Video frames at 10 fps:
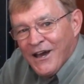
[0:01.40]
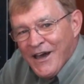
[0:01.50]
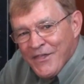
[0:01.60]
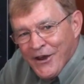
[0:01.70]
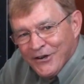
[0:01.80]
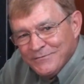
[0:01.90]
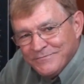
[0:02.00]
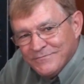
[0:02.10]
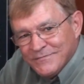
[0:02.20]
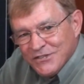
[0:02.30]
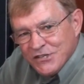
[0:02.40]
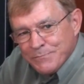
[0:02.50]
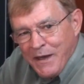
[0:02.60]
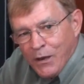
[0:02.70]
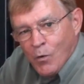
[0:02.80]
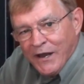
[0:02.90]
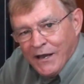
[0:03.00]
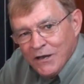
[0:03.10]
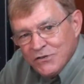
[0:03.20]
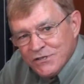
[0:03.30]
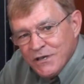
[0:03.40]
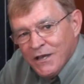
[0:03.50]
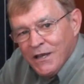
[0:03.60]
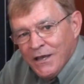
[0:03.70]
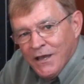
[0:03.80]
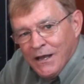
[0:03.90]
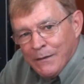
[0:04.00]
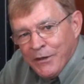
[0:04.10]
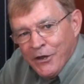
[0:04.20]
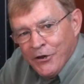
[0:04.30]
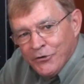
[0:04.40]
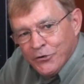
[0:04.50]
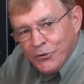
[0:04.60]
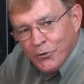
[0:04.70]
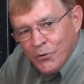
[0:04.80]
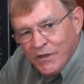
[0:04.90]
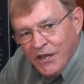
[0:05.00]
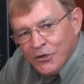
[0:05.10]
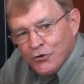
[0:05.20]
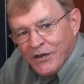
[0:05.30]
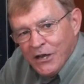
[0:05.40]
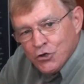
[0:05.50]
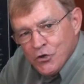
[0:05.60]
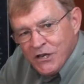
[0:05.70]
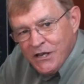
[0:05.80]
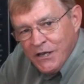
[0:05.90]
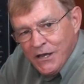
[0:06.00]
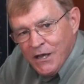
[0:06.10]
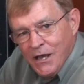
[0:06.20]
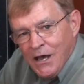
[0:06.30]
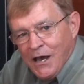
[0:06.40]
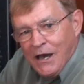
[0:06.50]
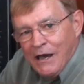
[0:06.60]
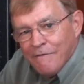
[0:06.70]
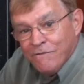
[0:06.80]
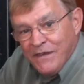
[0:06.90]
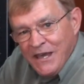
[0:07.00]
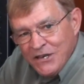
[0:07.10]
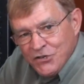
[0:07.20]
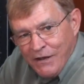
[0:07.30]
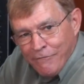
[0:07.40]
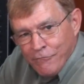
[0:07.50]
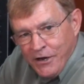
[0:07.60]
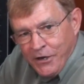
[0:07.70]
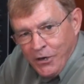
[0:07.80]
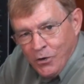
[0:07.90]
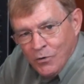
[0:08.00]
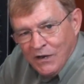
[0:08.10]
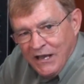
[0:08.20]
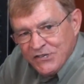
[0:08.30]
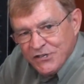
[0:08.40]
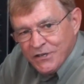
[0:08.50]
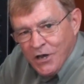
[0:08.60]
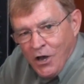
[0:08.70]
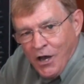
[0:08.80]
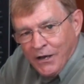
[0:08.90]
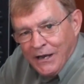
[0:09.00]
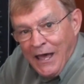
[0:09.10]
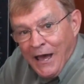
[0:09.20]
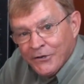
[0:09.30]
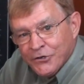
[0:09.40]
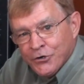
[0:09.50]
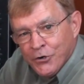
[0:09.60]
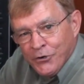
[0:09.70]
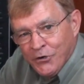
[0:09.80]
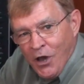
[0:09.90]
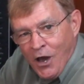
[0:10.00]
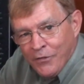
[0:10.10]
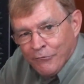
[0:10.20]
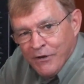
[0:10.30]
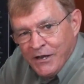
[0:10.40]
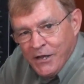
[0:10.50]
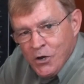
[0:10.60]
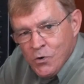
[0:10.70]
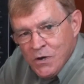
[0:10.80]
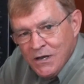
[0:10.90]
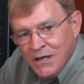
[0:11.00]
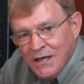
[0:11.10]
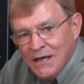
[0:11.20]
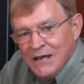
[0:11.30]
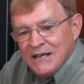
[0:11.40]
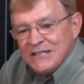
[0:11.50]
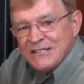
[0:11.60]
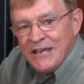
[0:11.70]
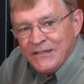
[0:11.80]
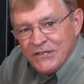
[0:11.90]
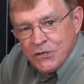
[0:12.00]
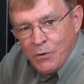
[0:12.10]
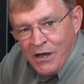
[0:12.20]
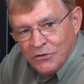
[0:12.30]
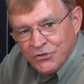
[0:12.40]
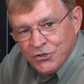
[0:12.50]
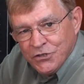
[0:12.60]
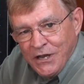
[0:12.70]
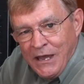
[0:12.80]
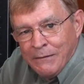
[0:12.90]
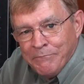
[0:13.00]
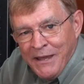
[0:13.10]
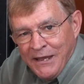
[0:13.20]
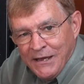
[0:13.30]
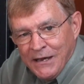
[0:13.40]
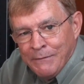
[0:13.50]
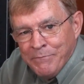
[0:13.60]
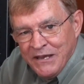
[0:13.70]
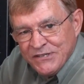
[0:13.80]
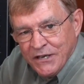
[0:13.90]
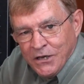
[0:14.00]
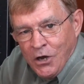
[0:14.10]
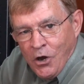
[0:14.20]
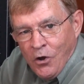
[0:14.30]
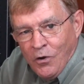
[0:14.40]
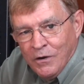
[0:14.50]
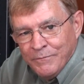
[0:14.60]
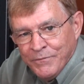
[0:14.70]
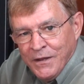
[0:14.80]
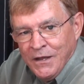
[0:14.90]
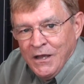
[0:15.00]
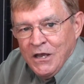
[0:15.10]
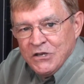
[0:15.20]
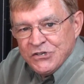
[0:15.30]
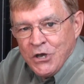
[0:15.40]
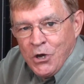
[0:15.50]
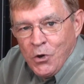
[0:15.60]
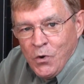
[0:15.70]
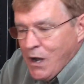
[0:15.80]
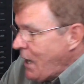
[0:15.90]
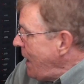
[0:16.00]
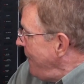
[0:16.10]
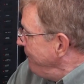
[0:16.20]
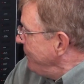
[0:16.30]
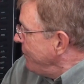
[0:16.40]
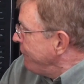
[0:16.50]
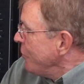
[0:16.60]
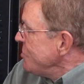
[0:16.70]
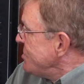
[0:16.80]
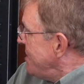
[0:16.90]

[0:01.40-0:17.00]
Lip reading: Hi there, this is Mike Whitehouse, and I'm here to do the introductory VHF radio lesson on how to turn on the radio, set the squelch, and make a basic call. So the first